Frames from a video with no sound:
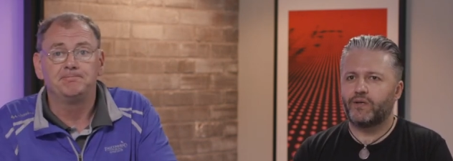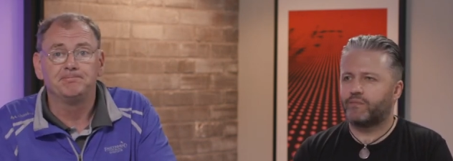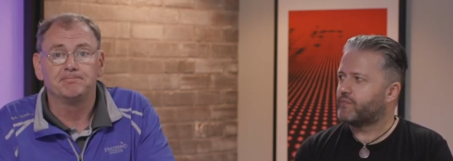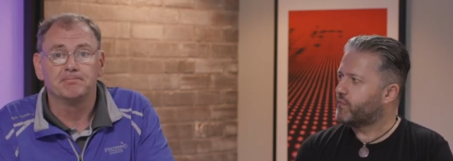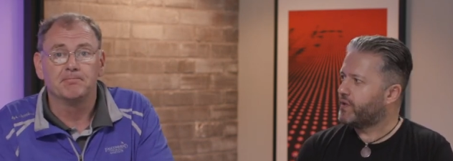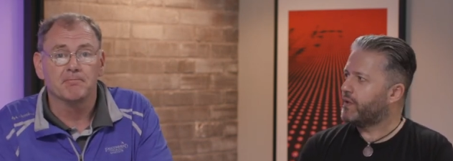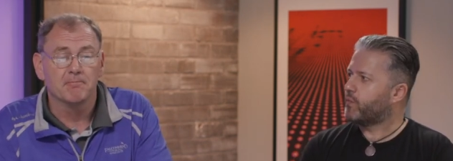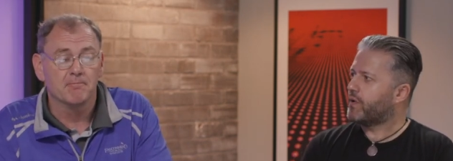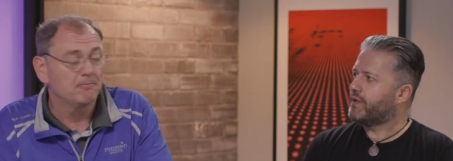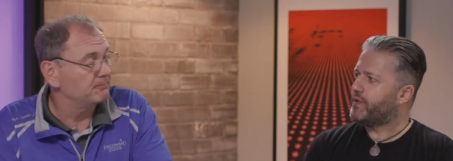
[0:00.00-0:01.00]
Speaker 1: a real
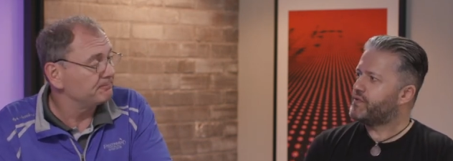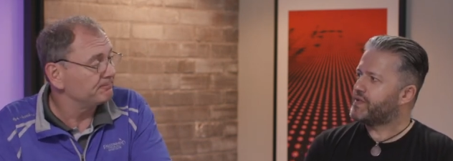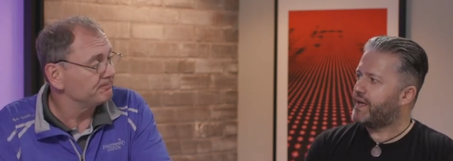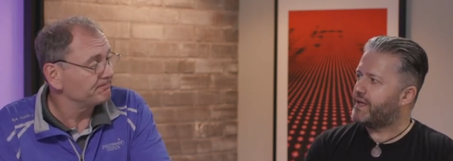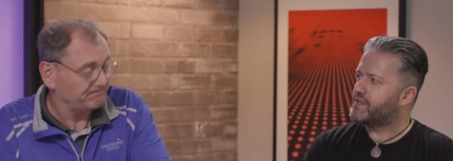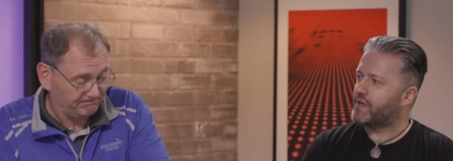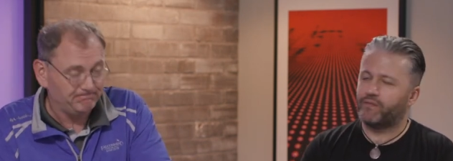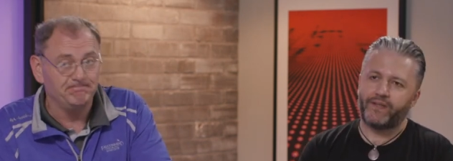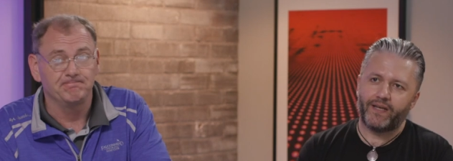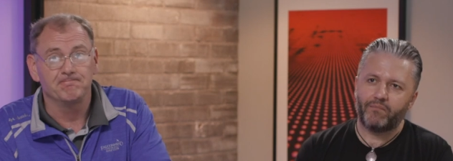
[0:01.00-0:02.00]
world use case of
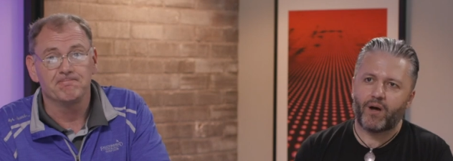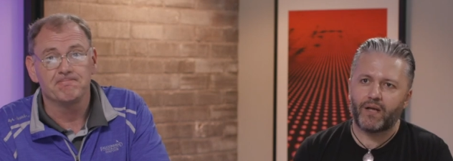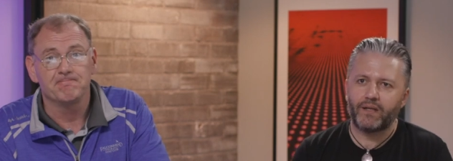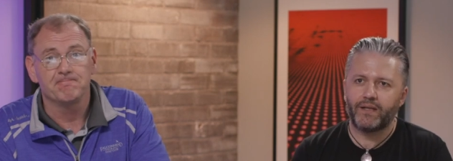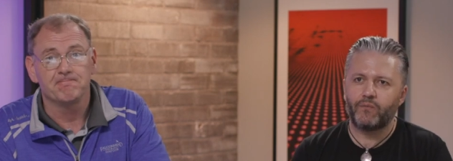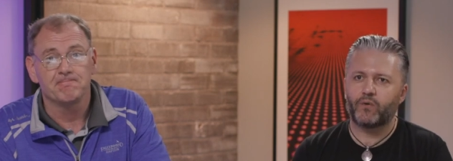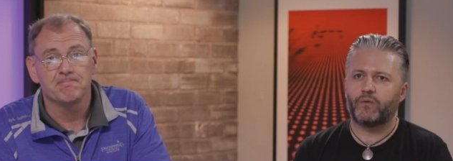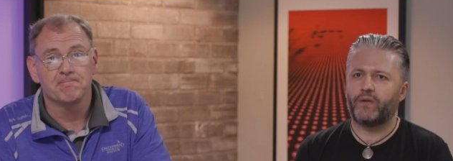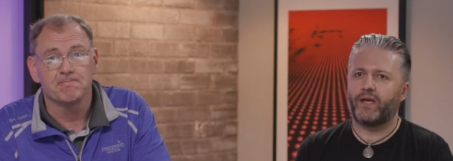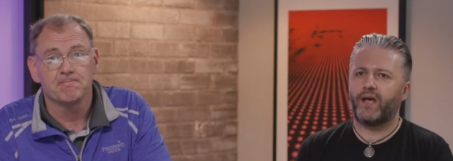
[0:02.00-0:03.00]
data modeling where
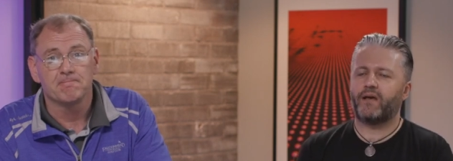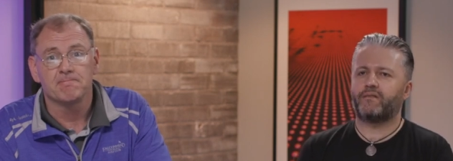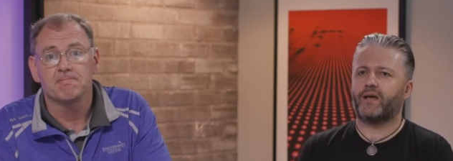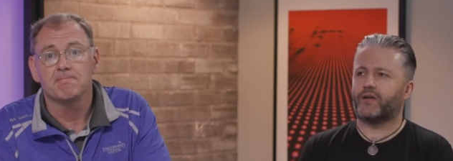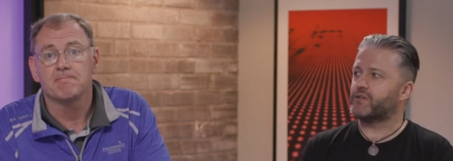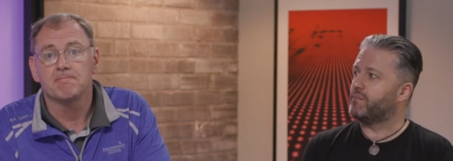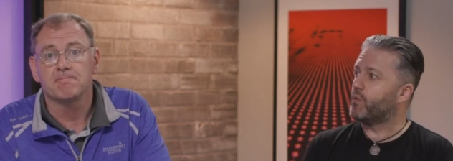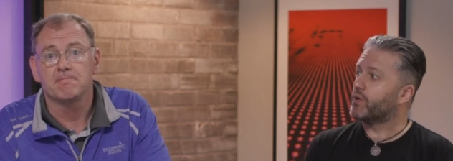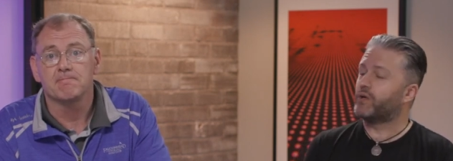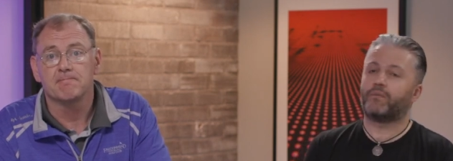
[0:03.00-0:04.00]
we have actually
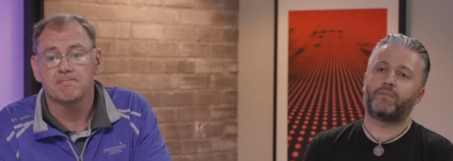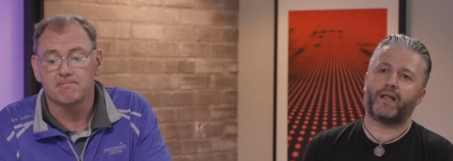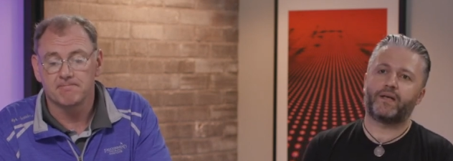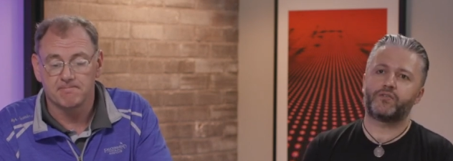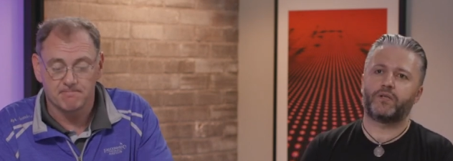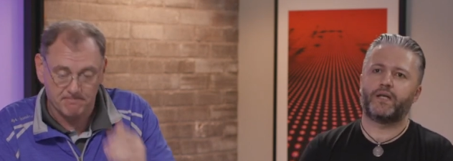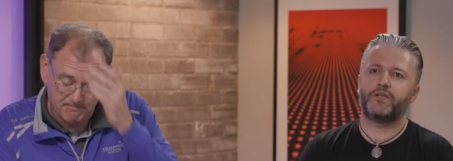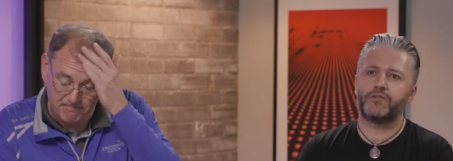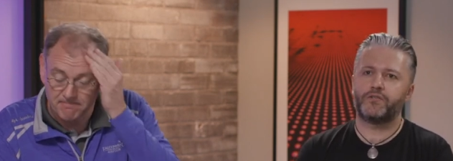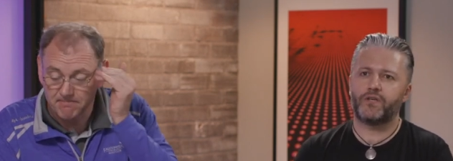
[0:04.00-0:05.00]
more complex
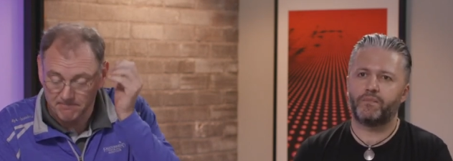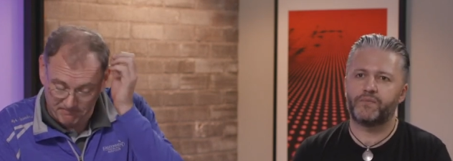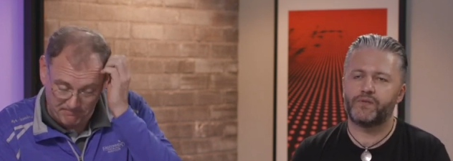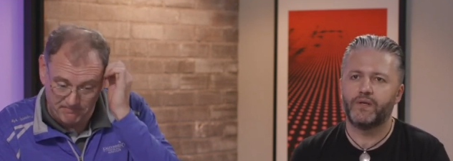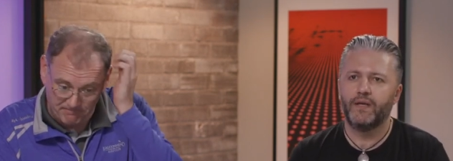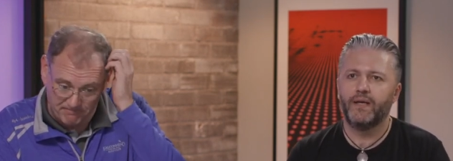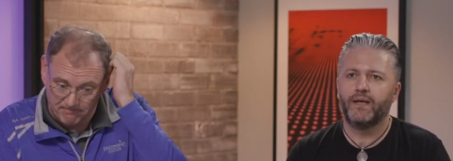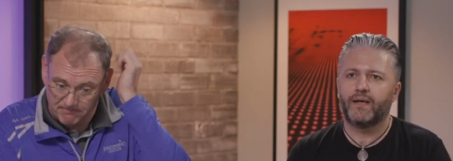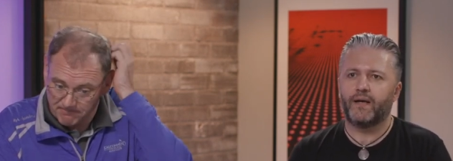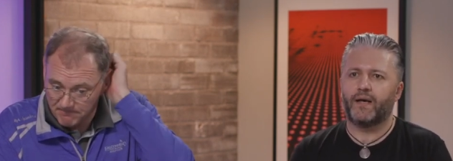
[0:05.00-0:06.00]
relationships
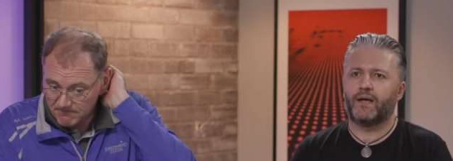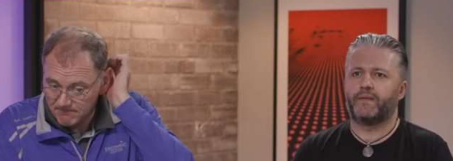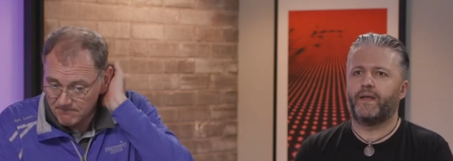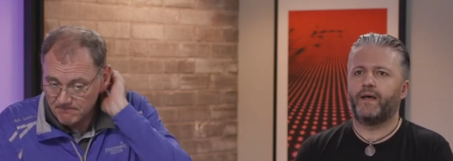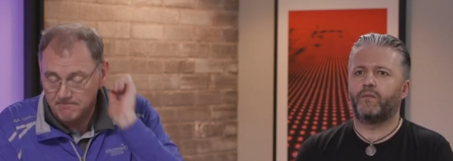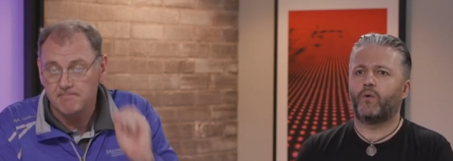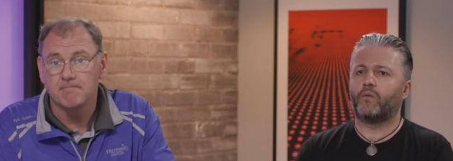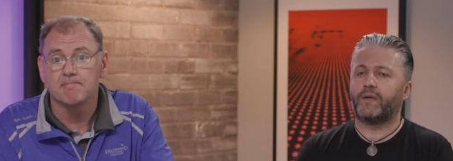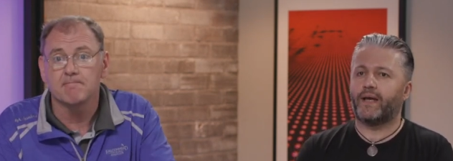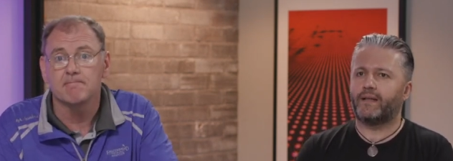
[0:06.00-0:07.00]
uh, than what
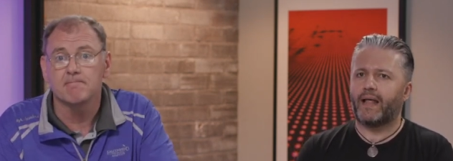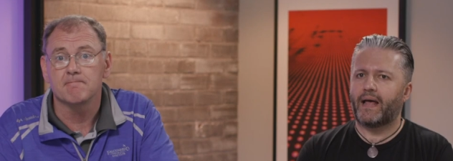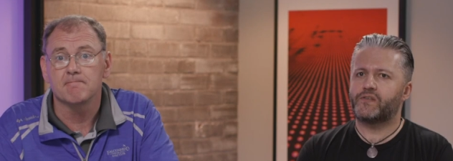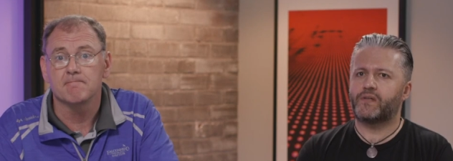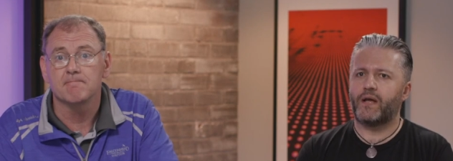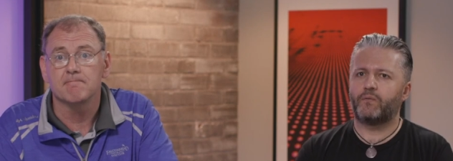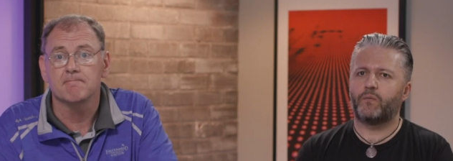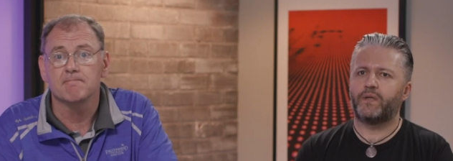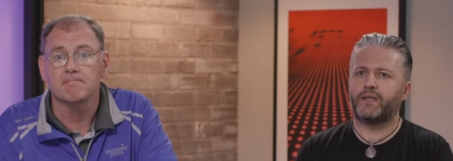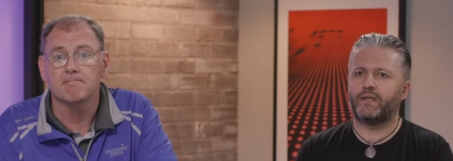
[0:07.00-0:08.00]
we had last time when
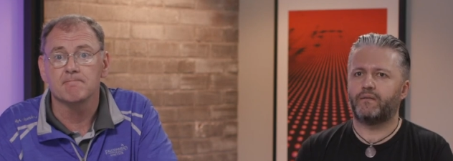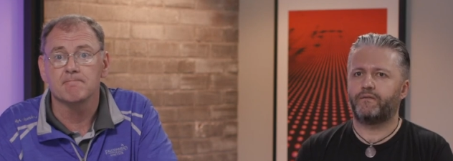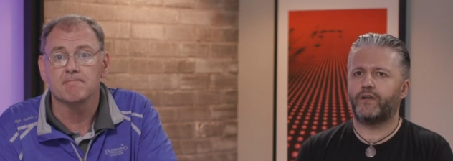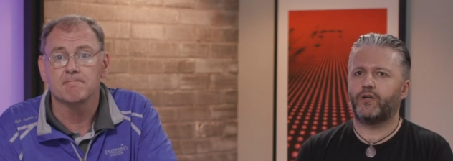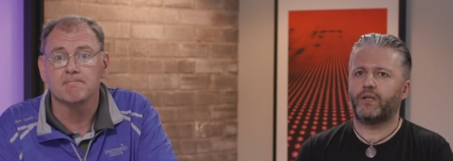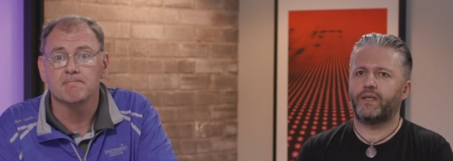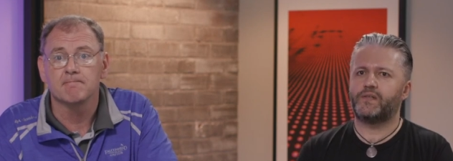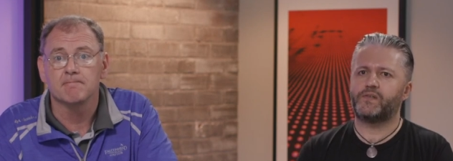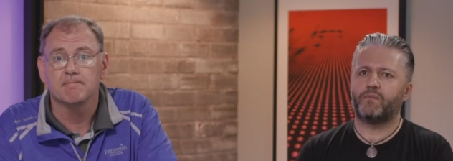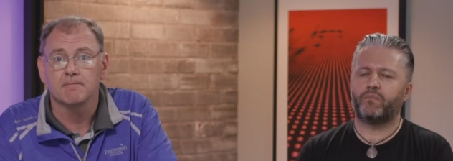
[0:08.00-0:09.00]
we did a fairly
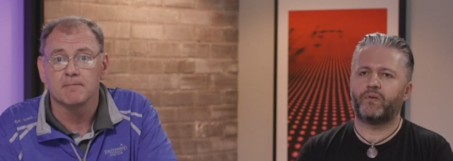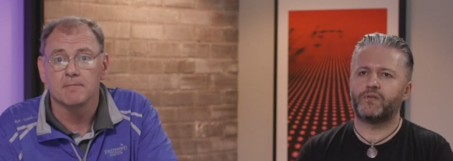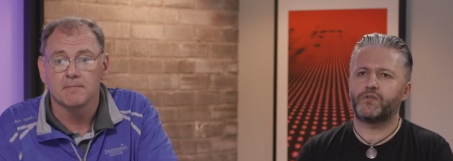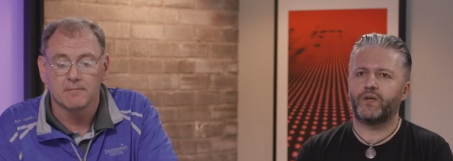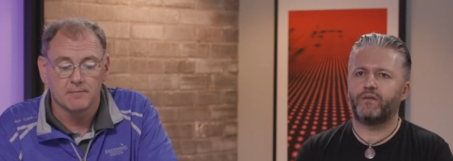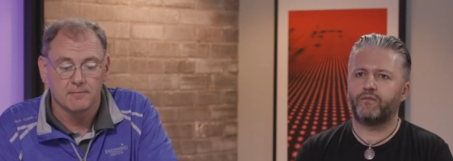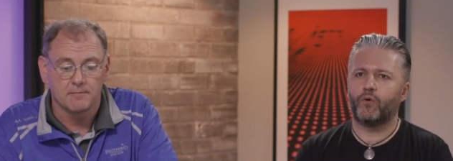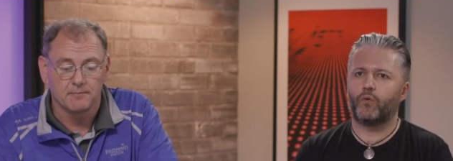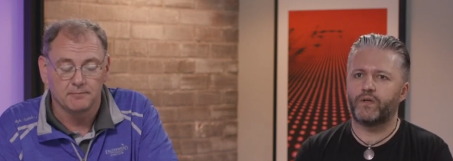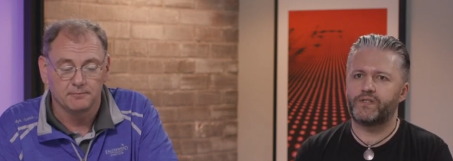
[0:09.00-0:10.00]
simple,
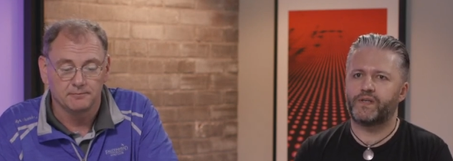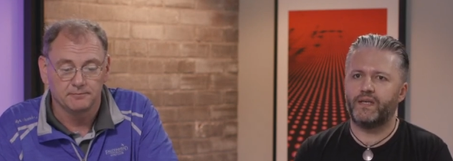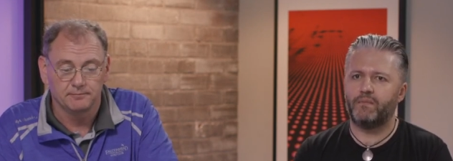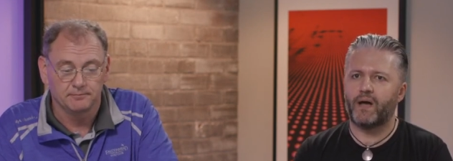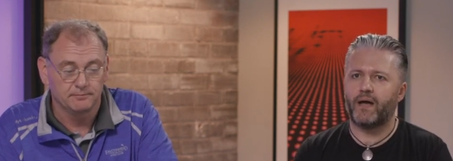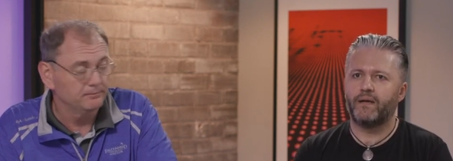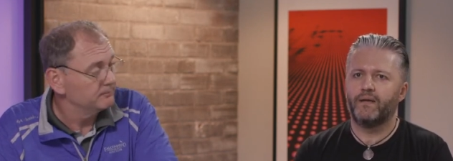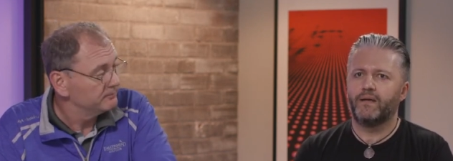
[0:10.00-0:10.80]
straightforward schema